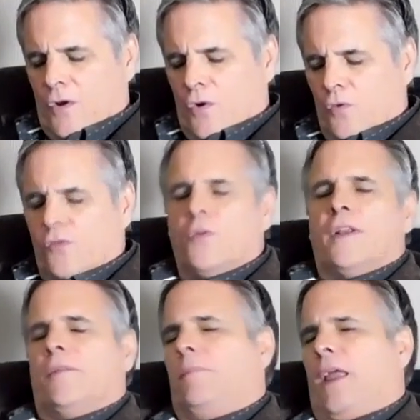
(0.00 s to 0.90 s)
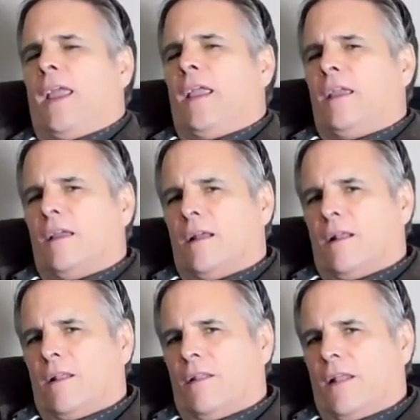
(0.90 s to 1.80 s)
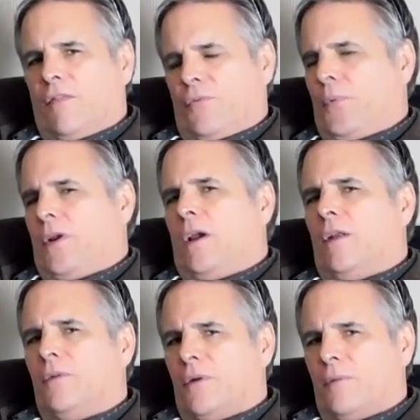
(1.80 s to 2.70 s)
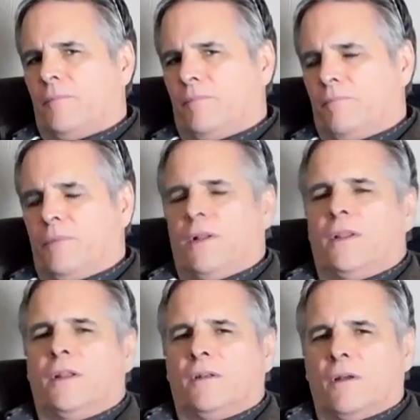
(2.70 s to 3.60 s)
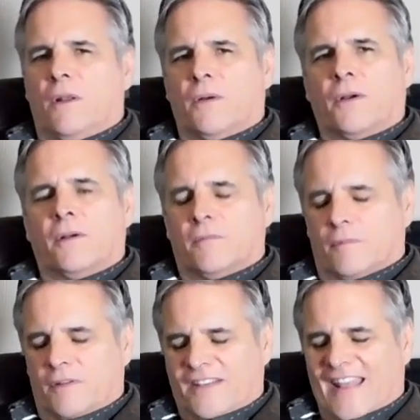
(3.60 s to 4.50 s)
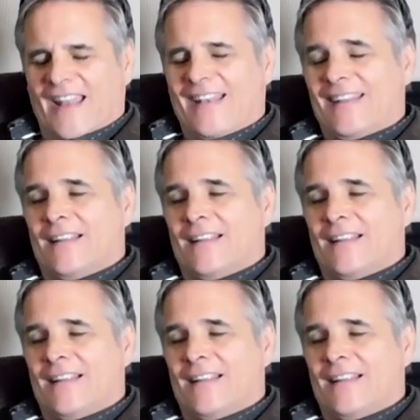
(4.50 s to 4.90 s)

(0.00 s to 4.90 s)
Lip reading: who's going to pay that $300 billion debt?